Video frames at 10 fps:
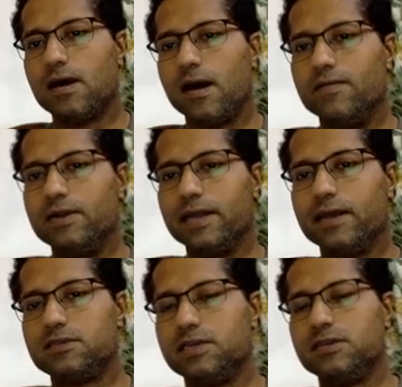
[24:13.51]
I will
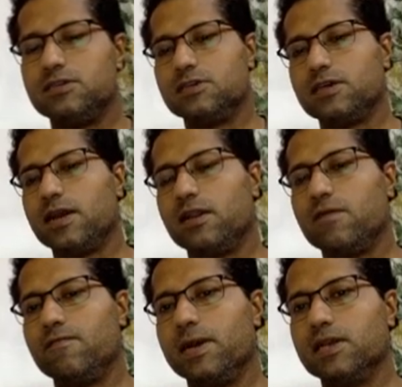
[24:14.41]
change the sign
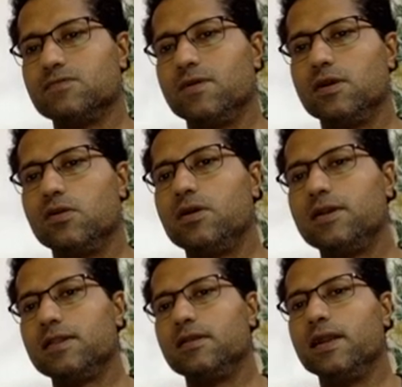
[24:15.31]
of minus 1 or
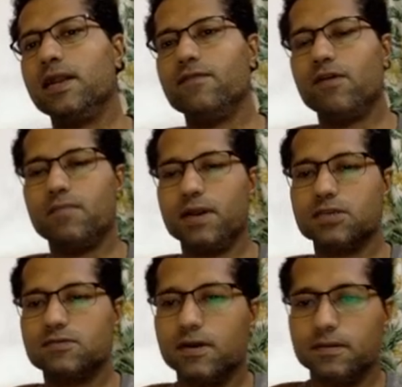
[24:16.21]
take the negative of
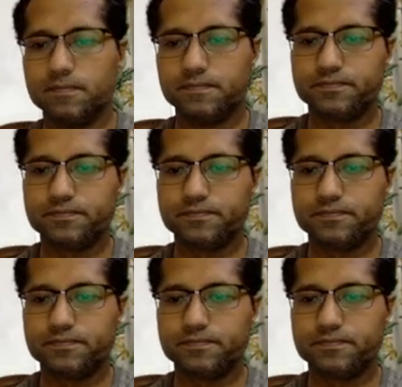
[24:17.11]
minus 1.